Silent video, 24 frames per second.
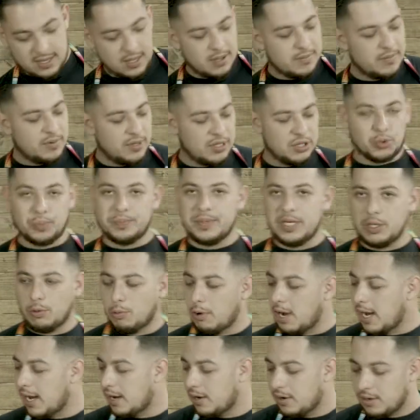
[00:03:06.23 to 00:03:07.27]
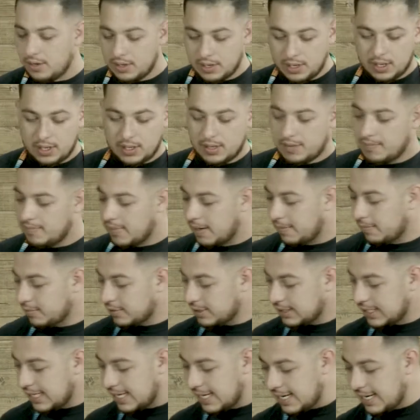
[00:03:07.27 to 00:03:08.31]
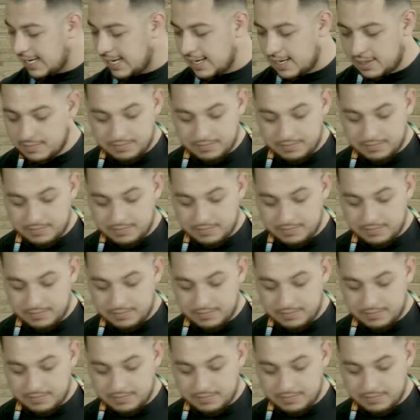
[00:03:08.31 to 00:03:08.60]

But in the meanwhile, vamos a